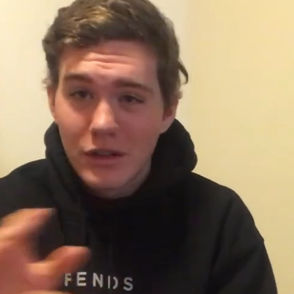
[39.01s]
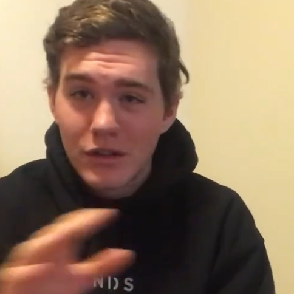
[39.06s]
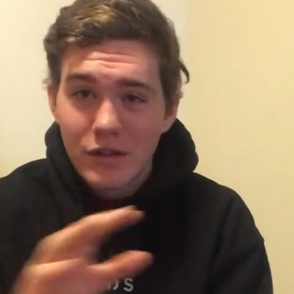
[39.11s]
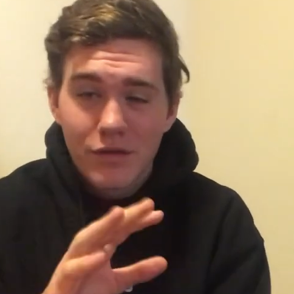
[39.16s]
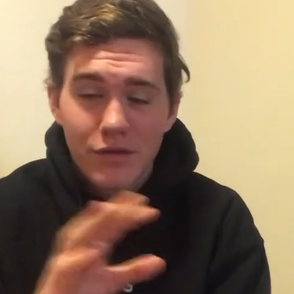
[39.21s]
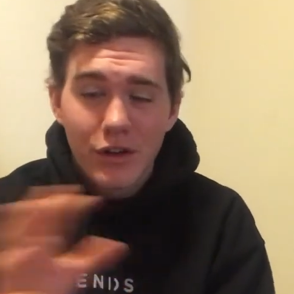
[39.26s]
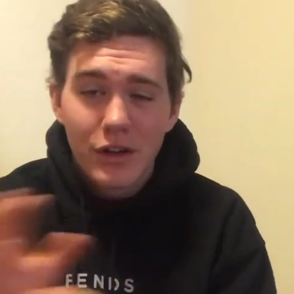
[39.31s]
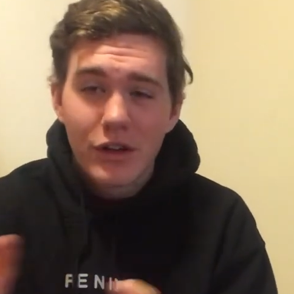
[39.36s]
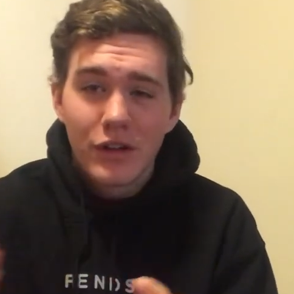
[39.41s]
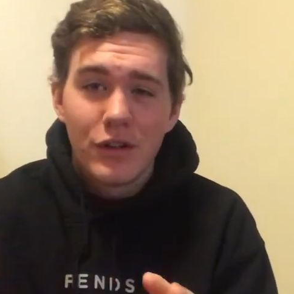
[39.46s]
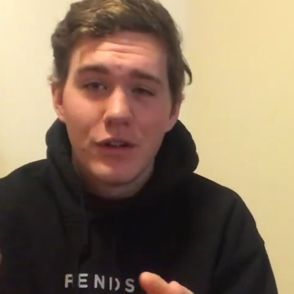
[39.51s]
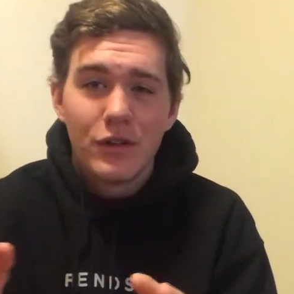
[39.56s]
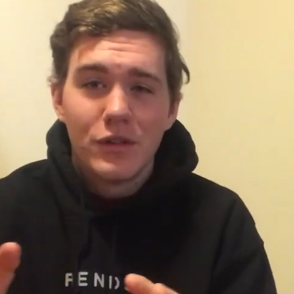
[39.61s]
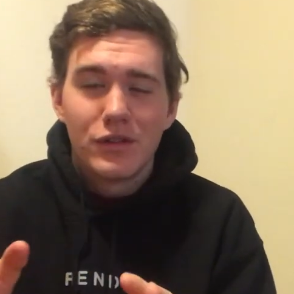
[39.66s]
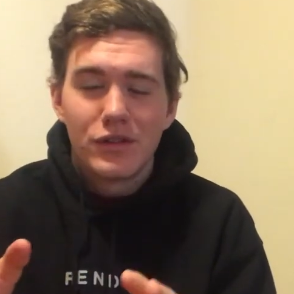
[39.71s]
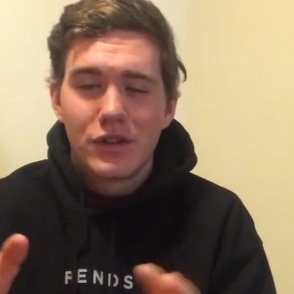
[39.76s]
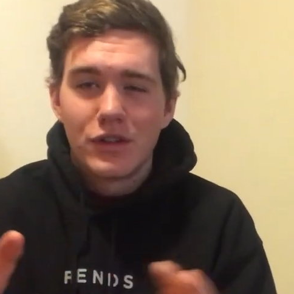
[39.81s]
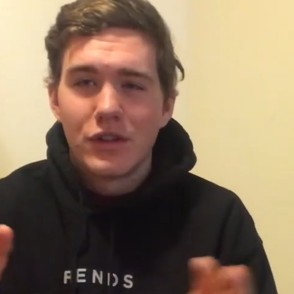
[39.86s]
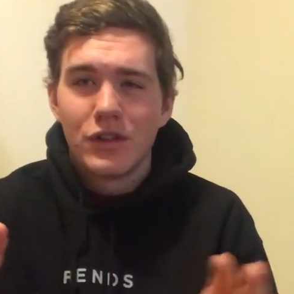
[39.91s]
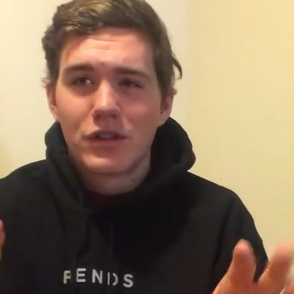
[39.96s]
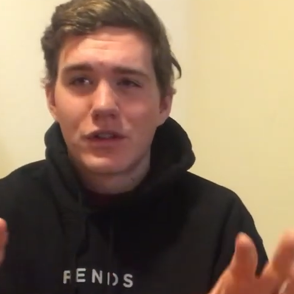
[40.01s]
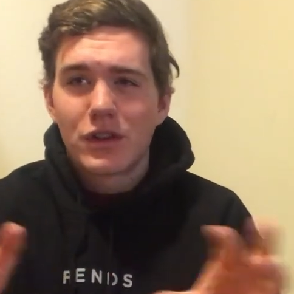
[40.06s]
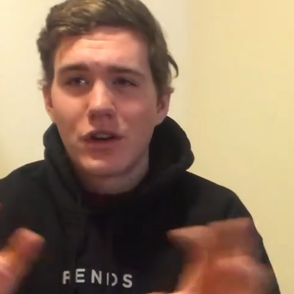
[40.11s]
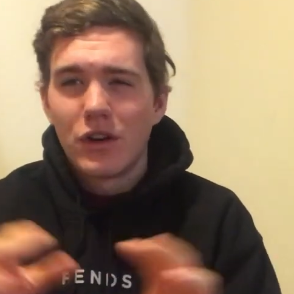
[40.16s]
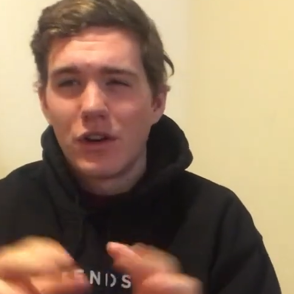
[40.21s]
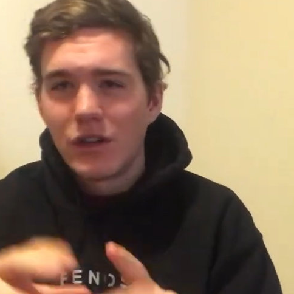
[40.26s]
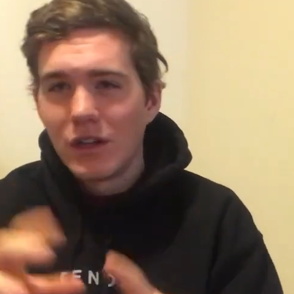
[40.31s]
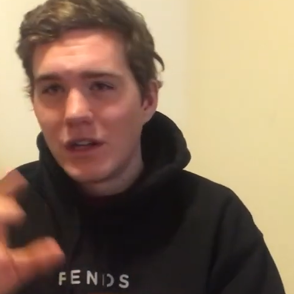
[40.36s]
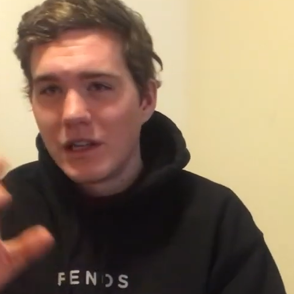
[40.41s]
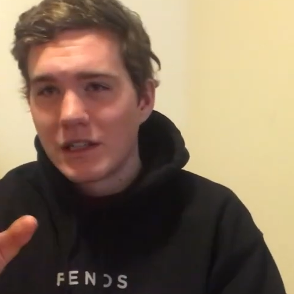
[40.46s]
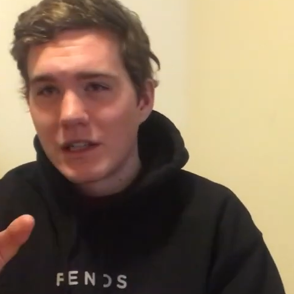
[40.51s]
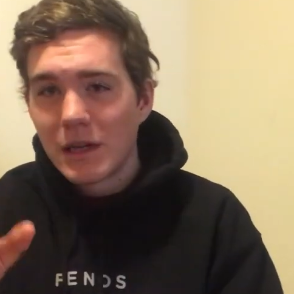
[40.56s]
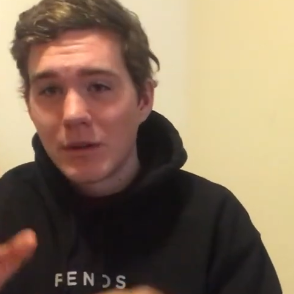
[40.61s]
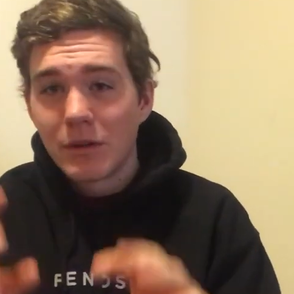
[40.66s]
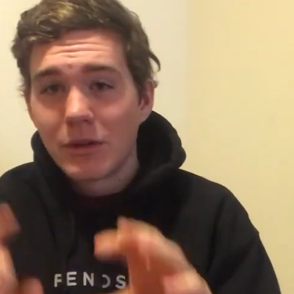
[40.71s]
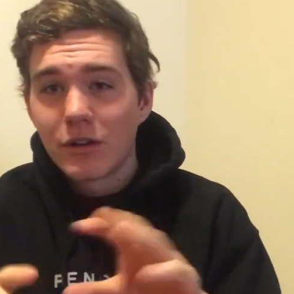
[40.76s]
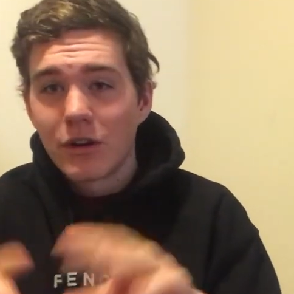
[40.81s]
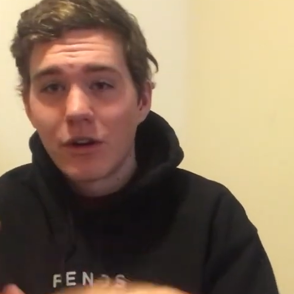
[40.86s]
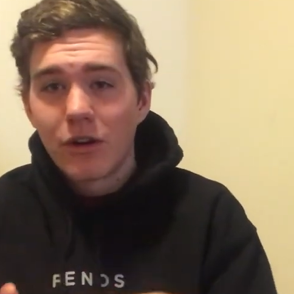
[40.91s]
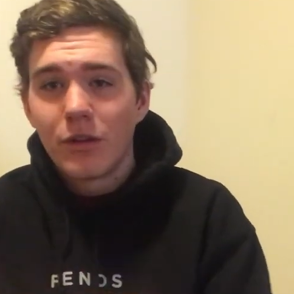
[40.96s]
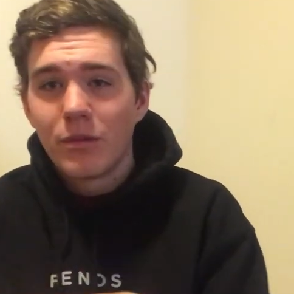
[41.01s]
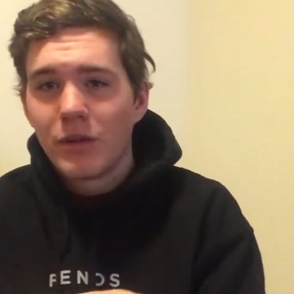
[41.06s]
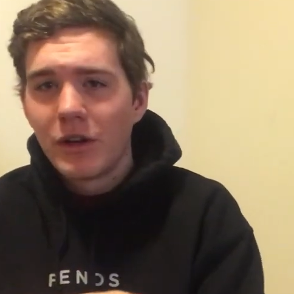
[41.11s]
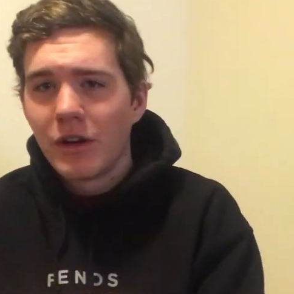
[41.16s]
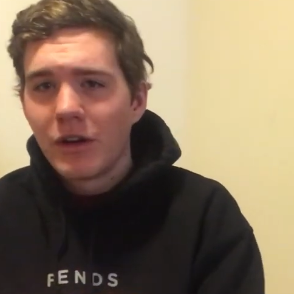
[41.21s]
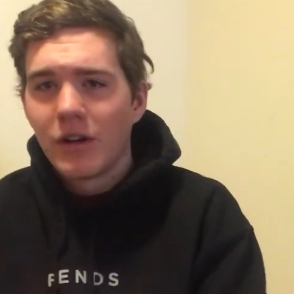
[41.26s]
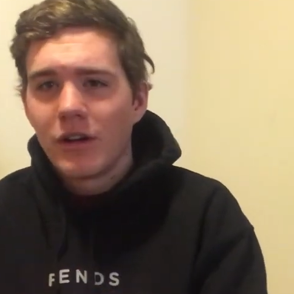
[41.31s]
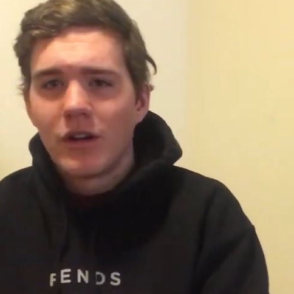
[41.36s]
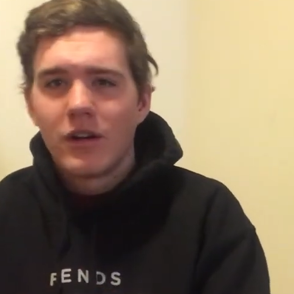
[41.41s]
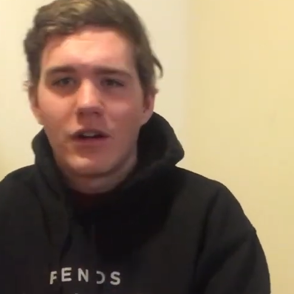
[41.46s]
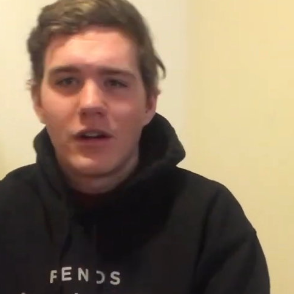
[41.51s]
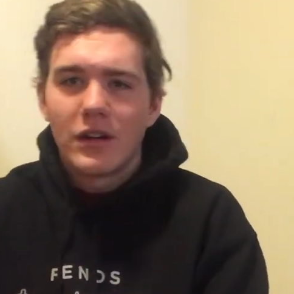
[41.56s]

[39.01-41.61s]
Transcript: it's free to use. You just go online, type in Chronometer.